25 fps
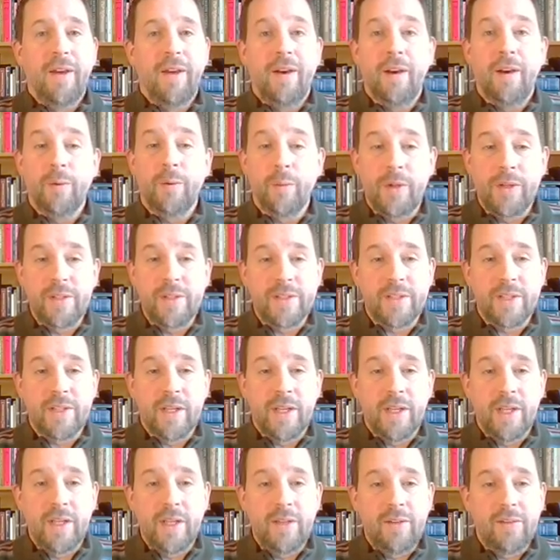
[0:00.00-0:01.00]
On
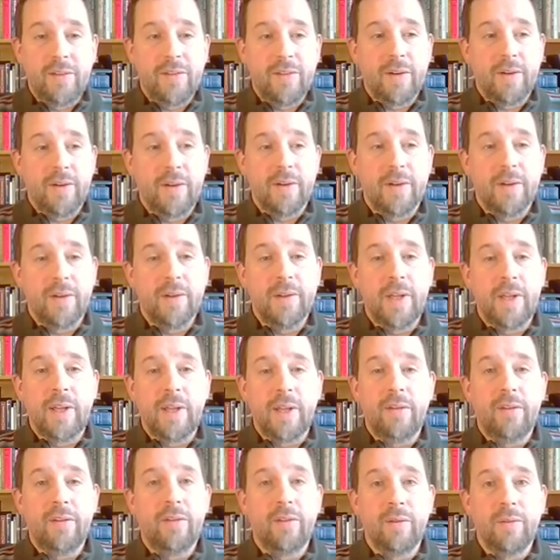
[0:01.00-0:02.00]
Wednesday night, our
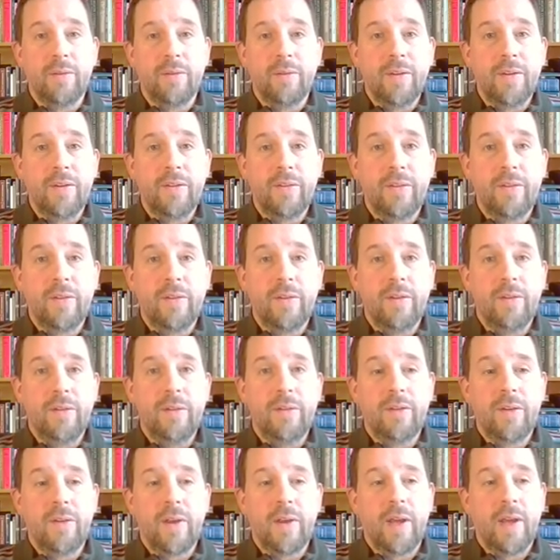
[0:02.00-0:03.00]
Lenten service
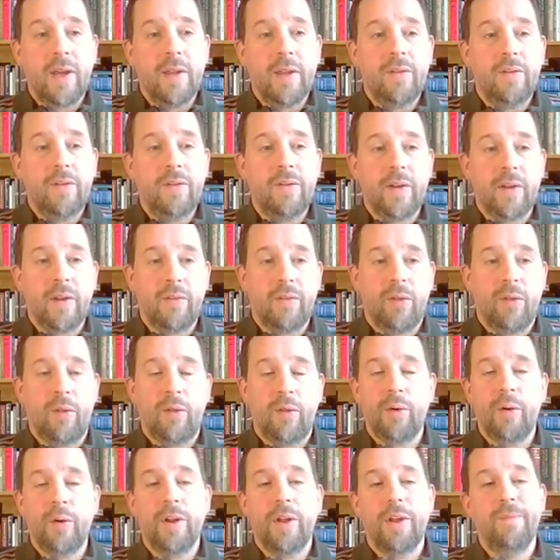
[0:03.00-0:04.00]
is at
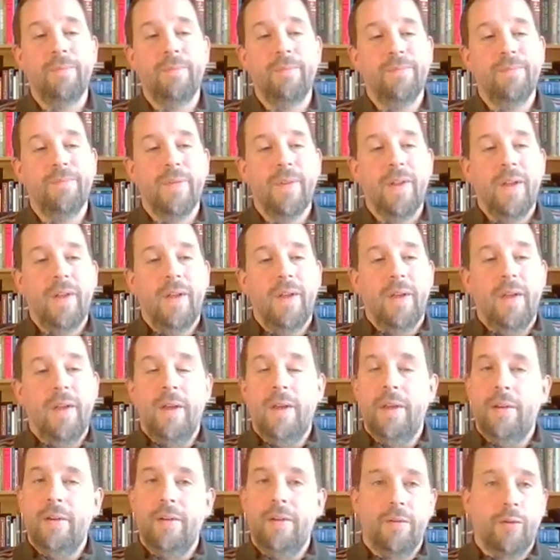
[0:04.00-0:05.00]
6:30.
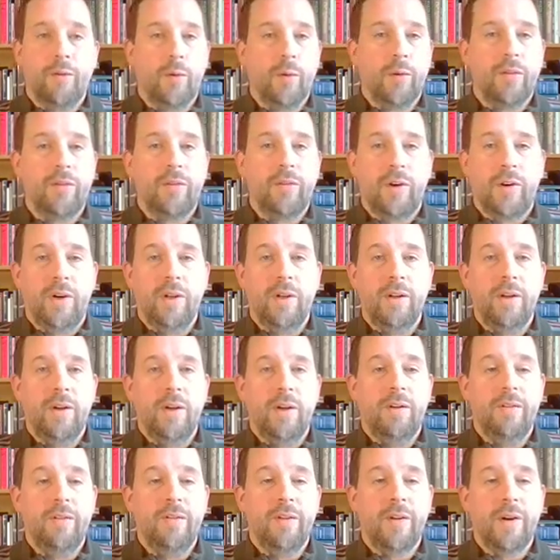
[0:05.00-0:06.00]
And of course, all
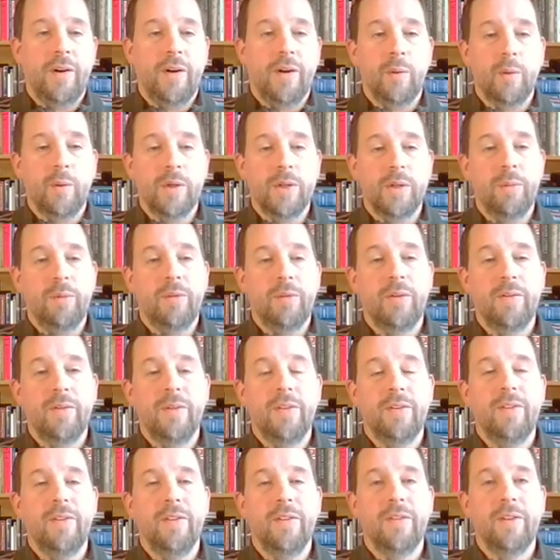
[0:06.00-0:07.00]
of our worship
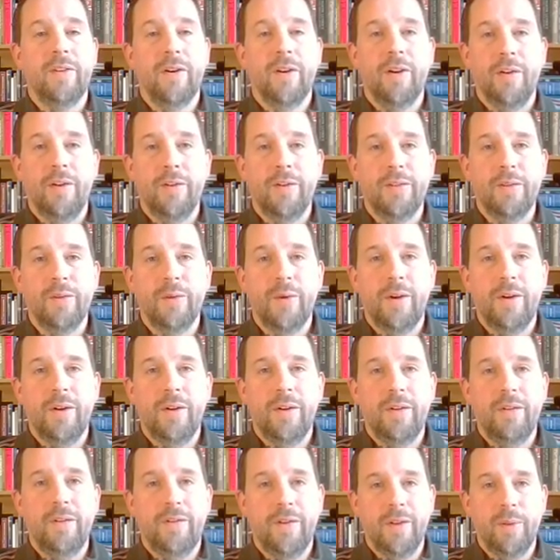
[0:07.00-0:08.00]
services are
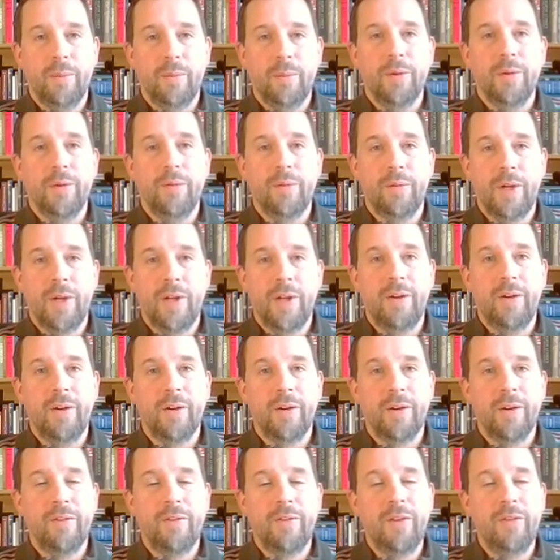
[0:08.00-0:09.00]
also available right
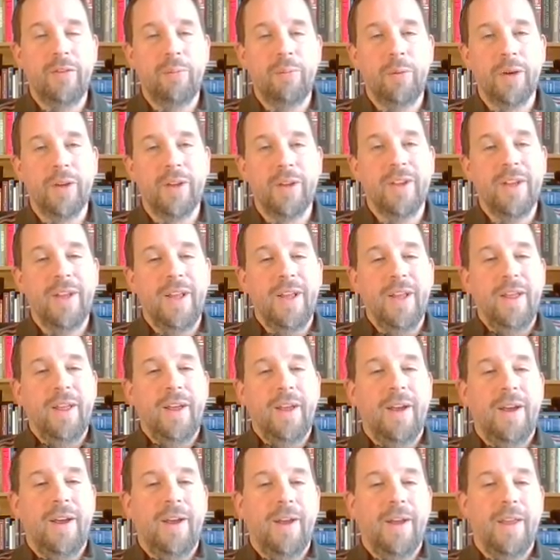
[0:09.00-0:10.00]
here on Facebook
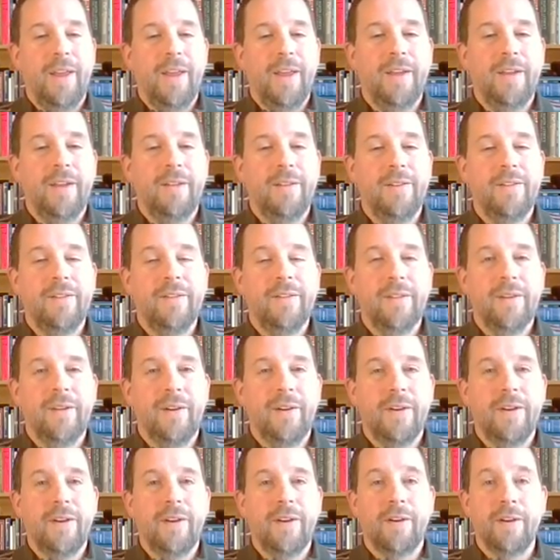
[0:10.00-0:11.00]
and
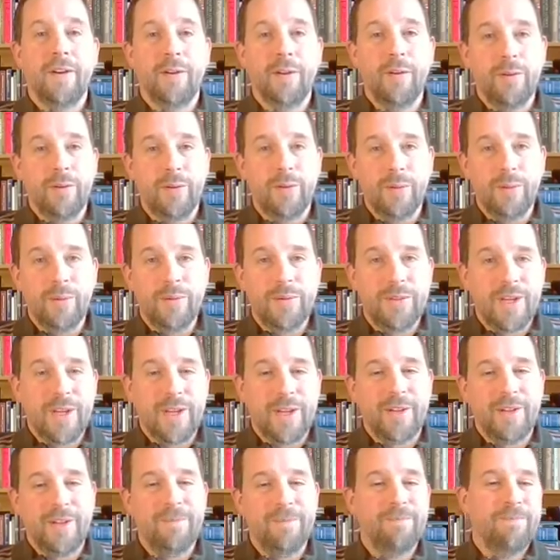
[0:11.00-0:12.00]
on our YouTube
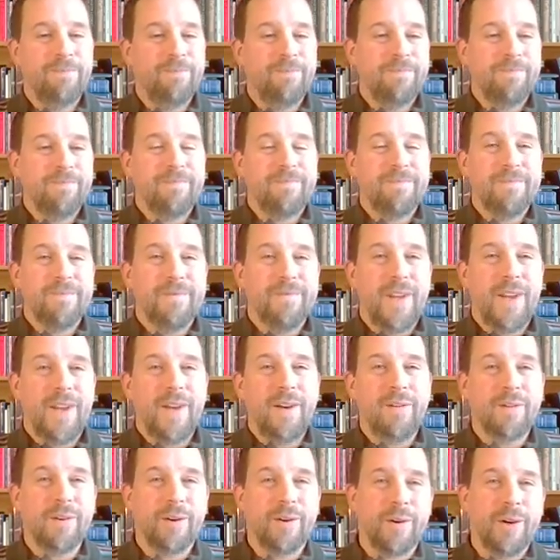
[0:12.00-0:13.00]
channel.
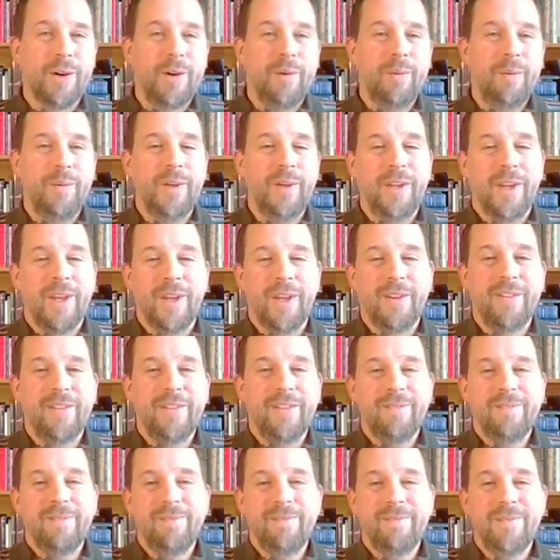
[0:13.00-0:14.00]
Have a great
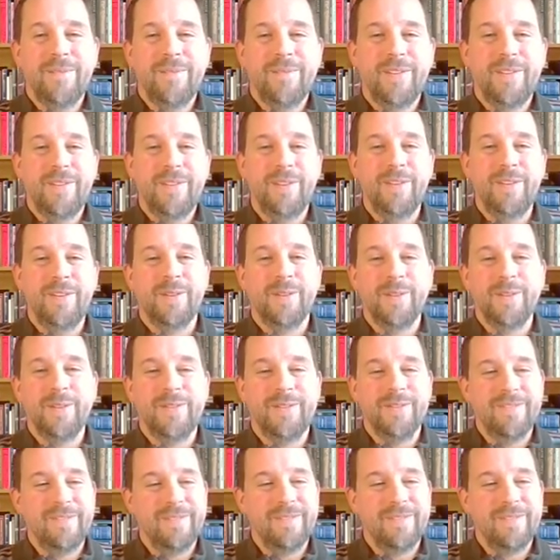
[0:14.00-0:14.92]
weekend. See you soon.